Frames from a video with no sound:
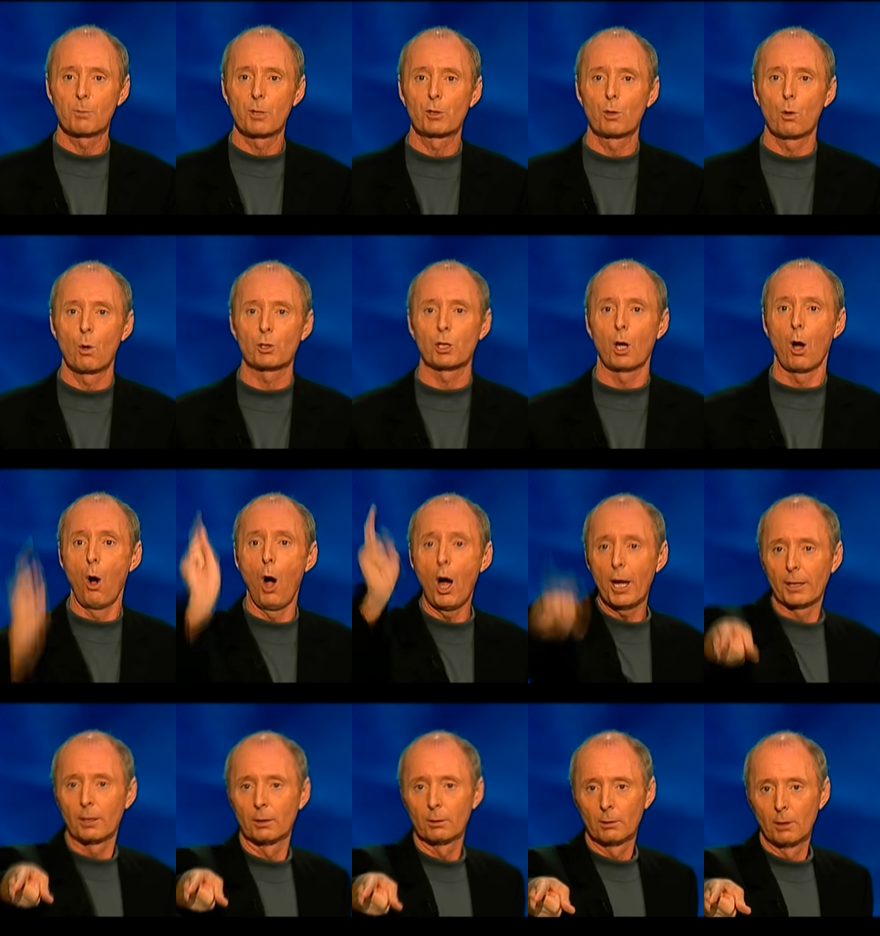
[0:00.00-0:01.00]
to my daughter,
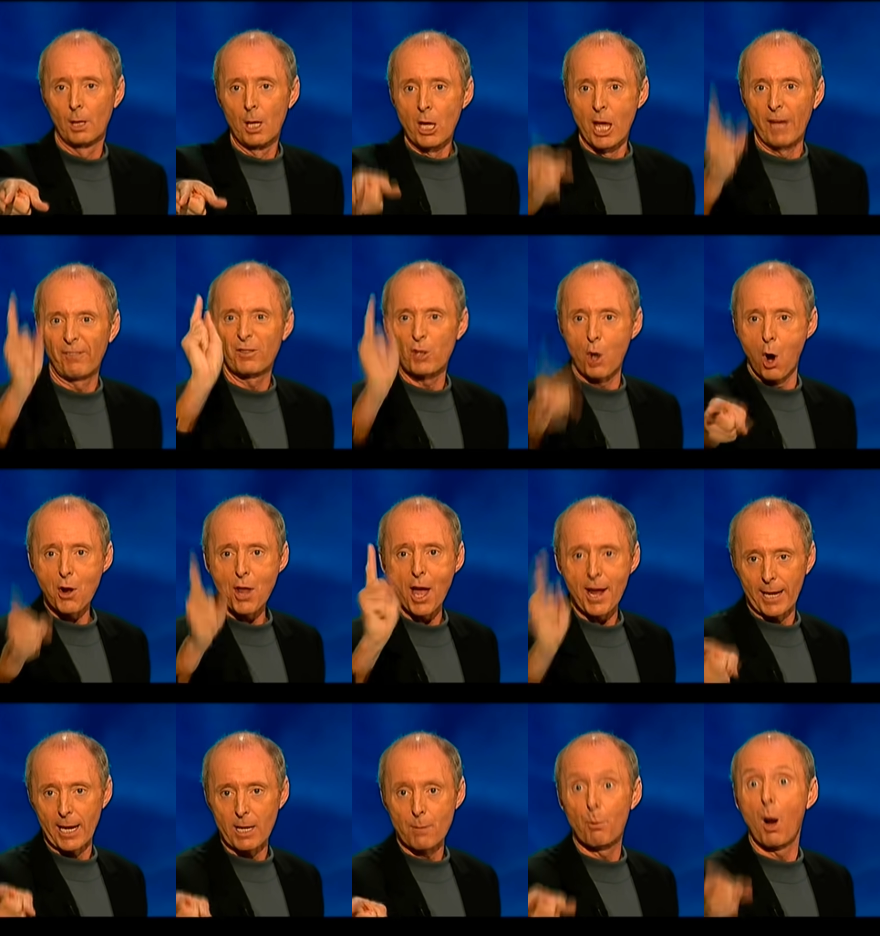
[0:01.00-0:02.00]
oi, if you're
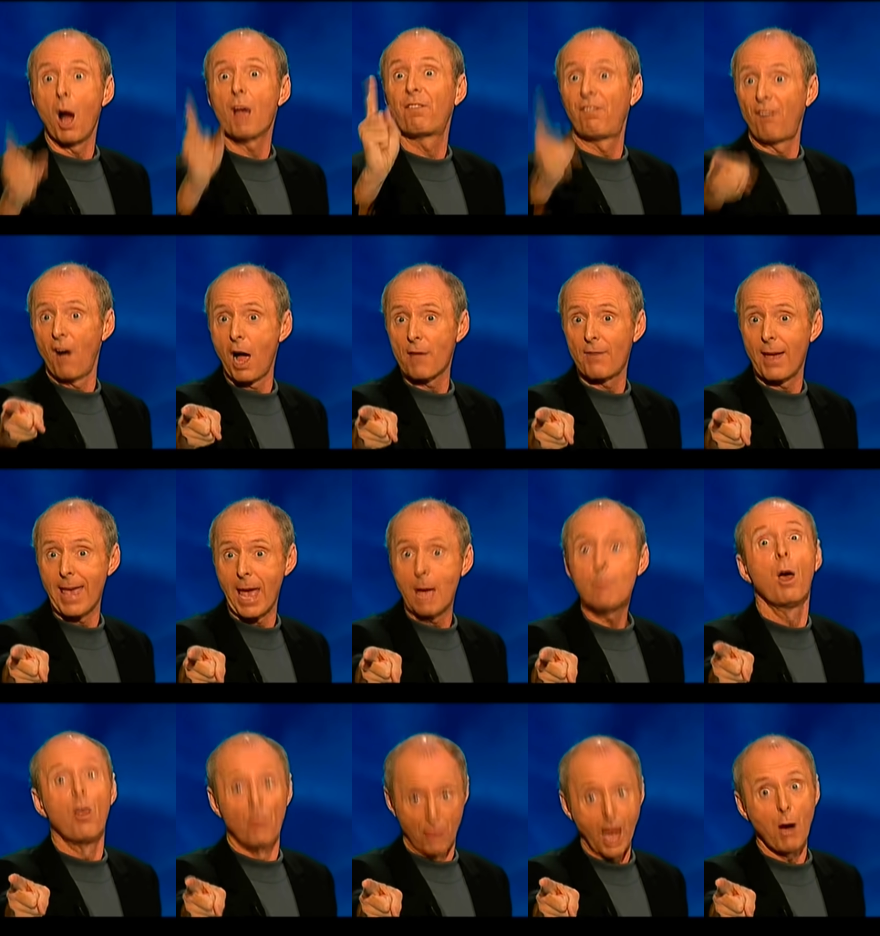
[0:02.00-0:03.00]
not in by 5
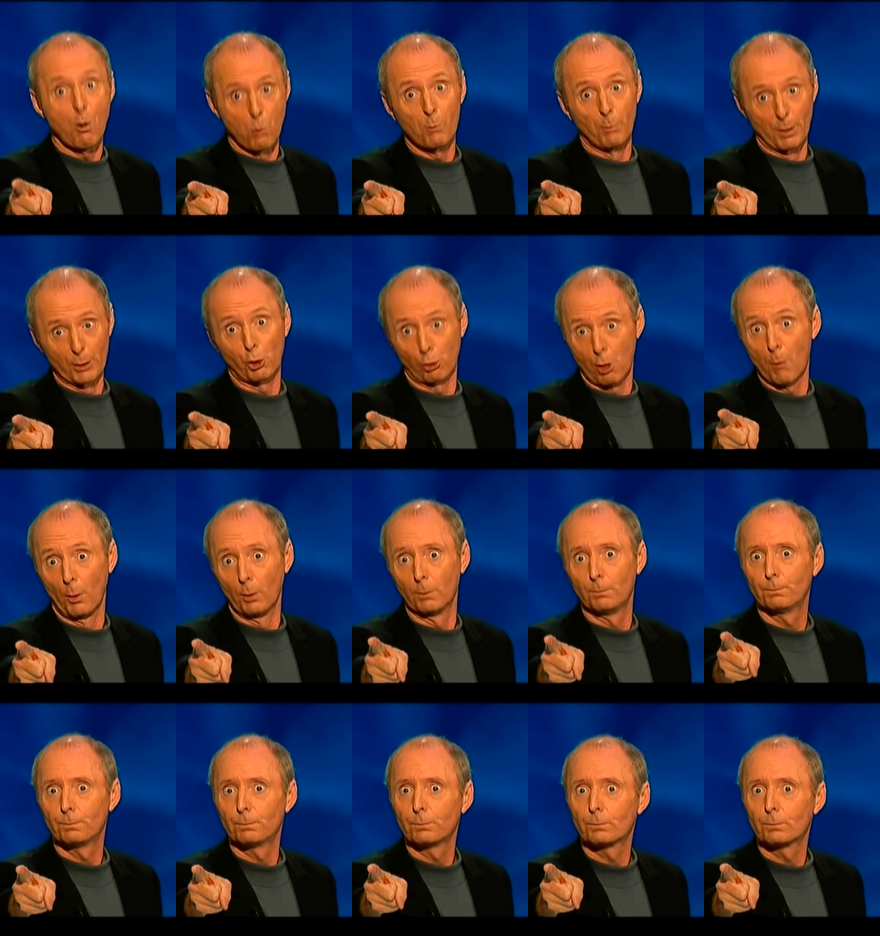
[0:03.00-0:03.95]
a.m, there will be trouble.